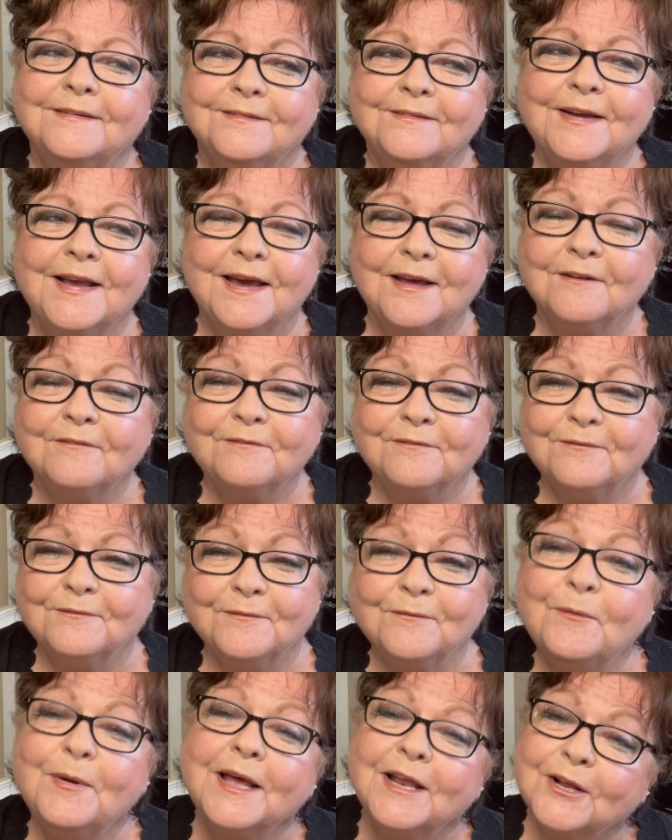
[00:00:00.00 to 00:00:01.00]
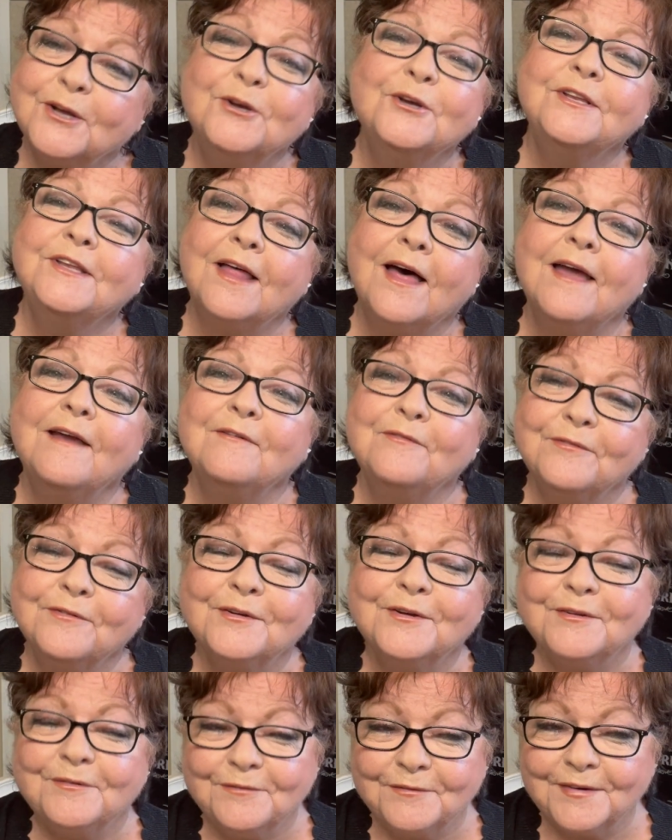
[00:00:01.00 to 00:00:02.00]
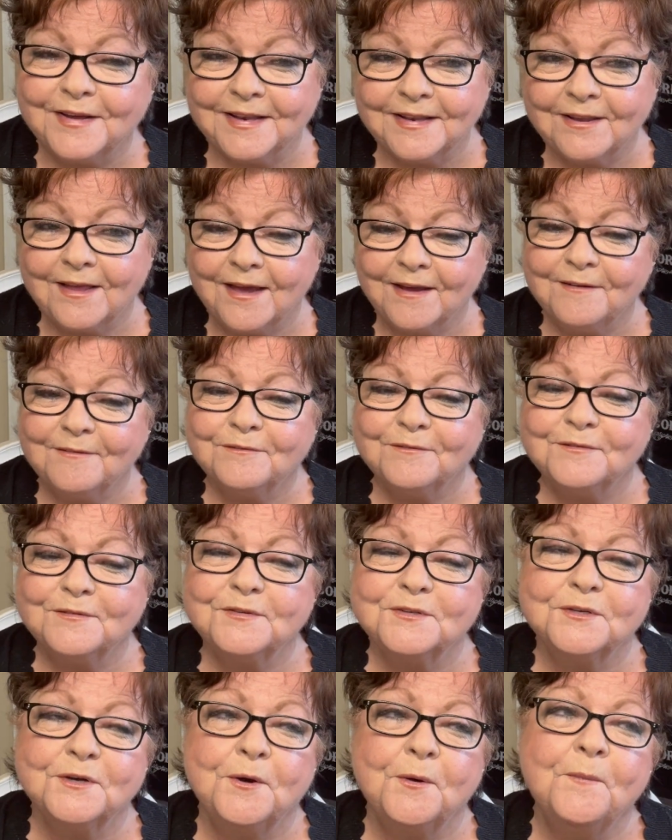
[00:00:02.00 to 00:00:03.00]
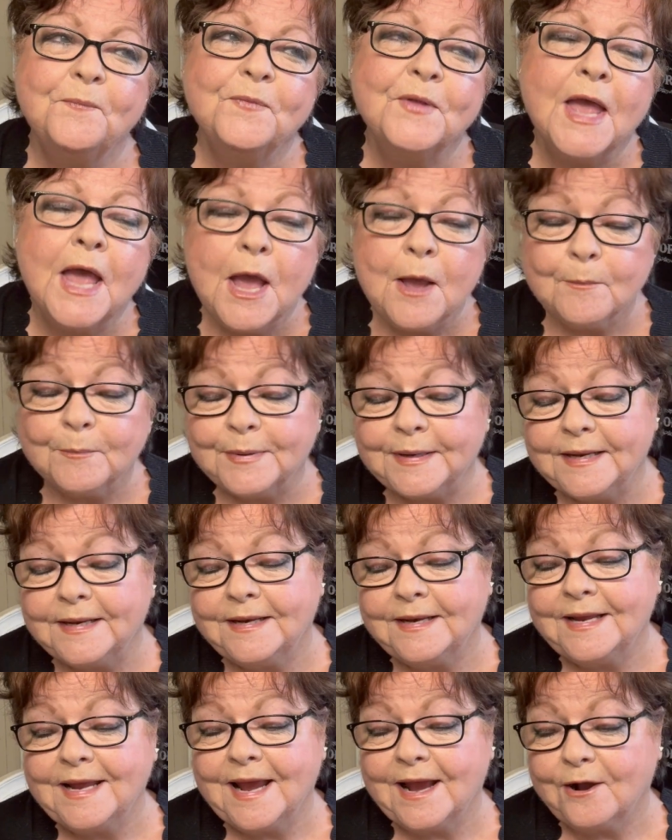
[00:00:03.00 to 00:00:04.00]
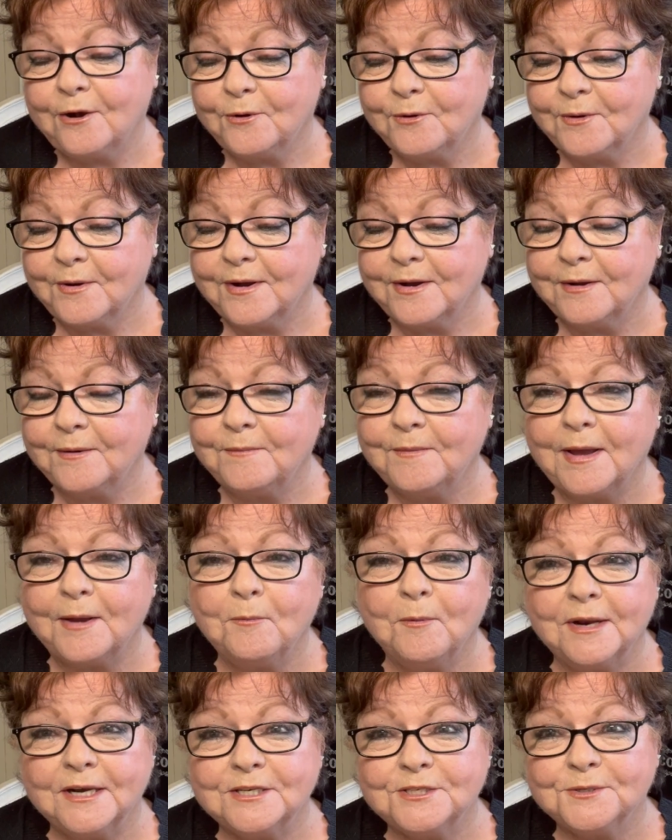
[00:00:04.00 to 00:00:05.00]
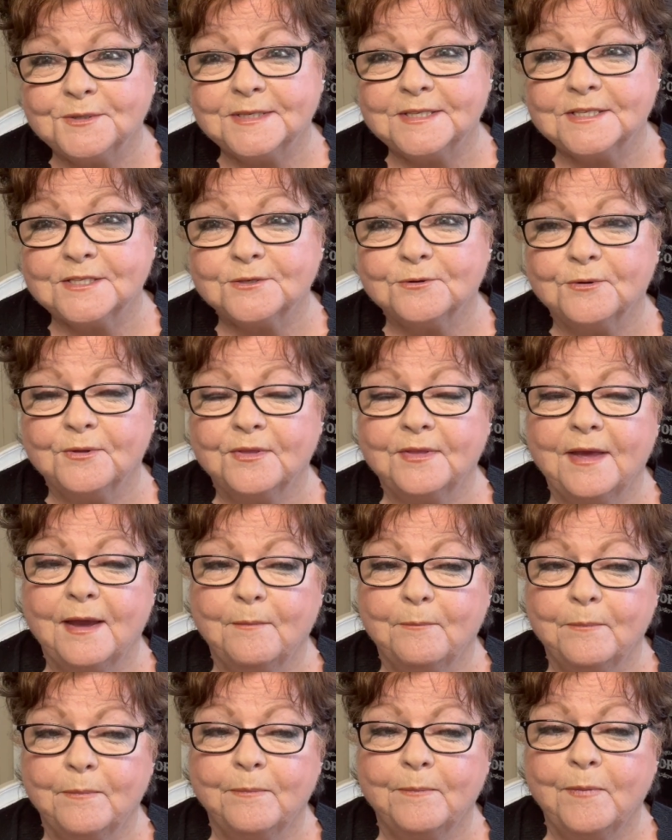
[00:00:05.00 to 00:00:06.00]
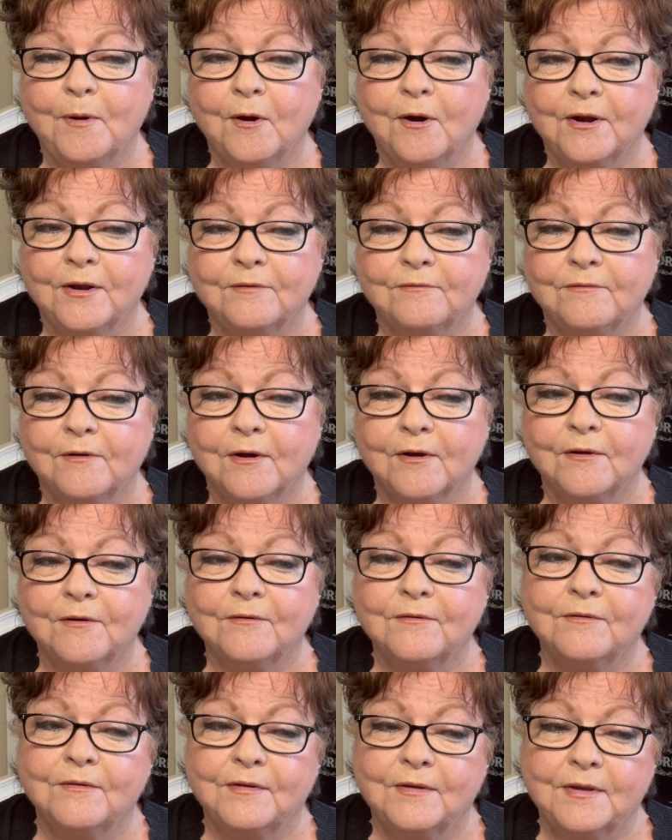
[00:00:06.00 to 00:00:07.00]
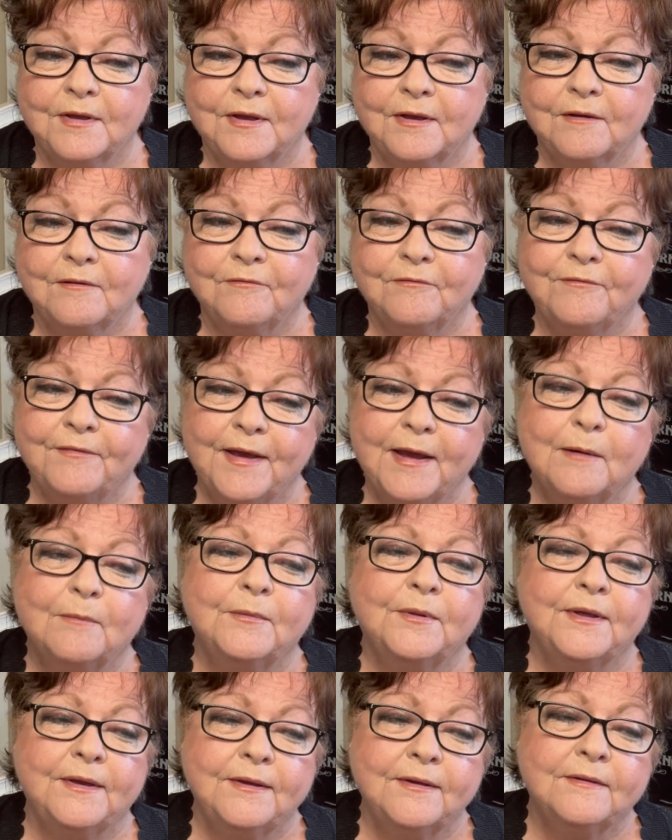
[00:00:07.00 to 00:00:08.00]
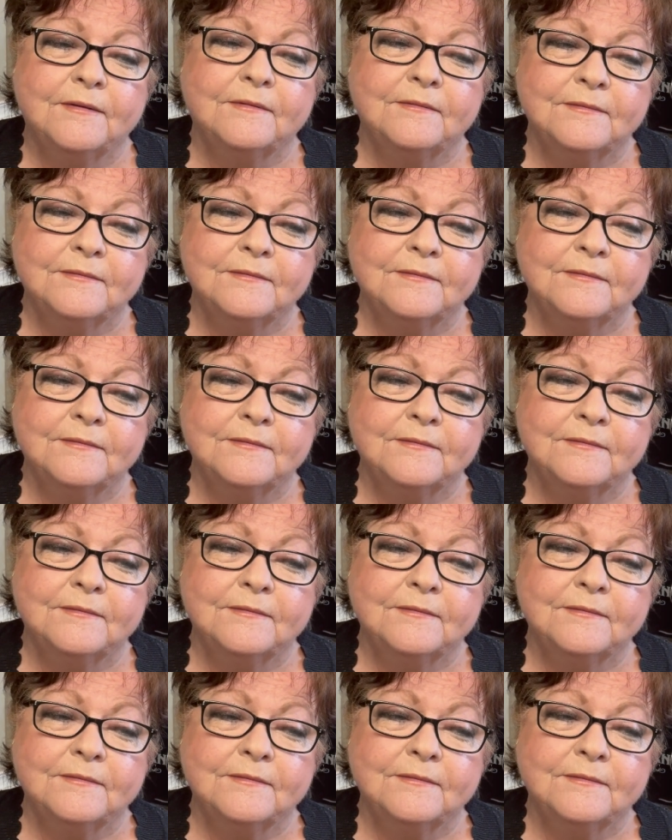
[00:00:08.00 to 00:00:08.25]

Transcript: had a good life, a good fun life. So, but anyhow, I wanted to insert that part of our family